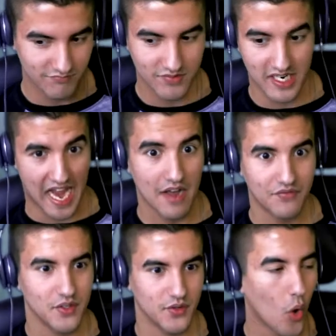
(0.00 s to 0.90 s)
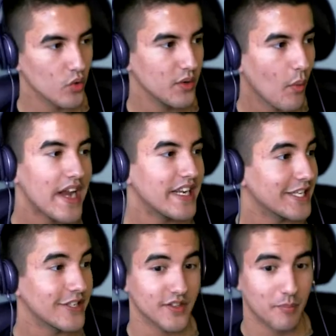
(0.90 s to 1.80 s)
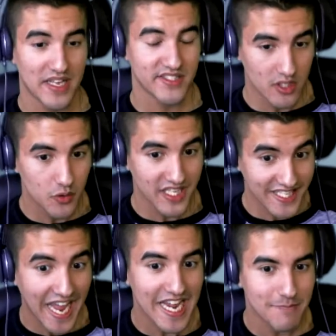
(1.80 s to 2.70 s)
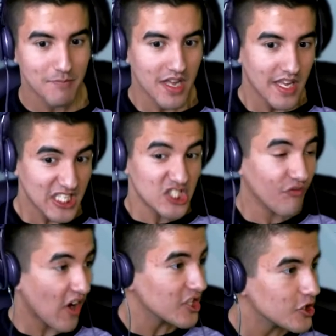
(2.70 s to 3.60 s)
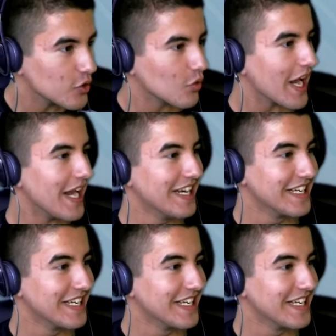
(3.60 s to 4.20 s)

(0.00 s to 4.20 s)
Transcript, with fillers: you have to the only way to get the best loot in the game is to fucking do the raid